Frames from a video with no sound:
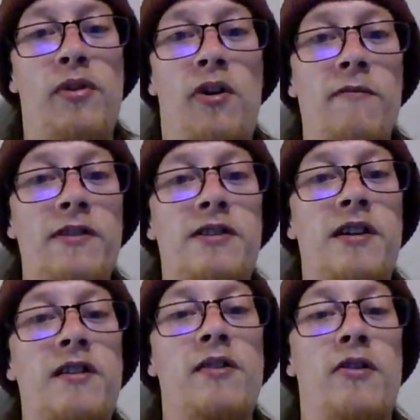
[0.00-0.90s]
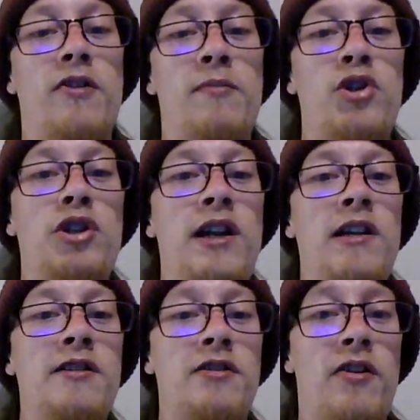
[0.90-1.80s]
and all of a sudden all their
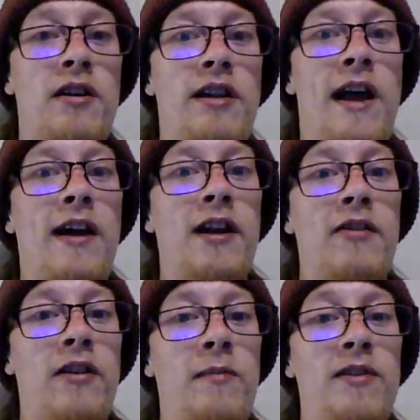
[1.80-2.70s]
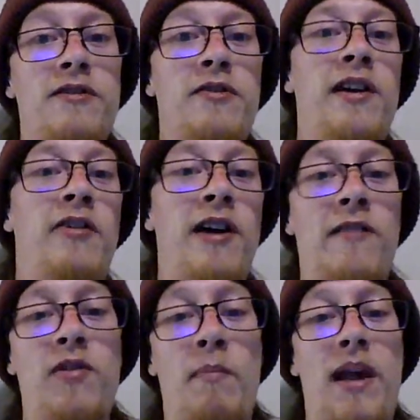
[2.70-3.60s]
machines start attacking them, and so they all
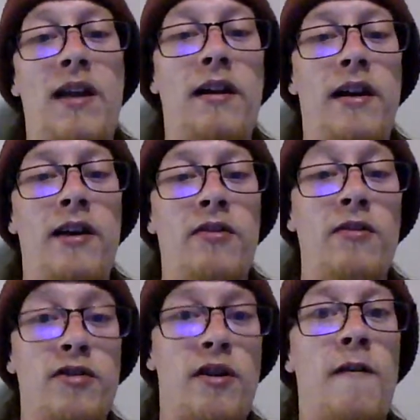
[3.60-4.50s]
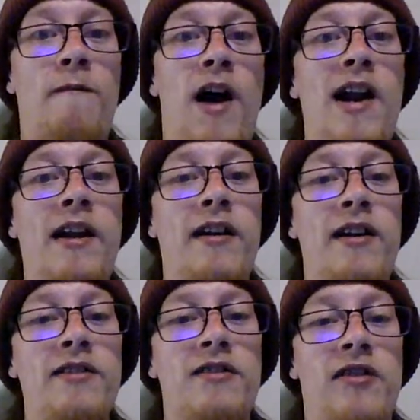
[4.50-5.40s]
have to band together and start fighting
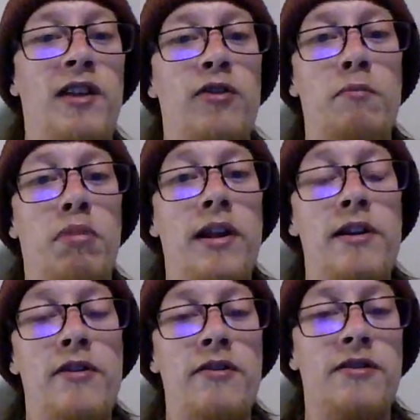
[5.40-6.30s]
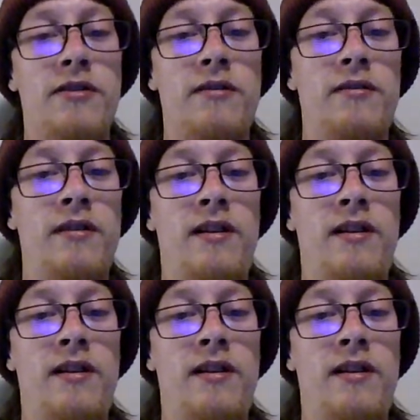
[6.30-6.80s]
against like their blenders and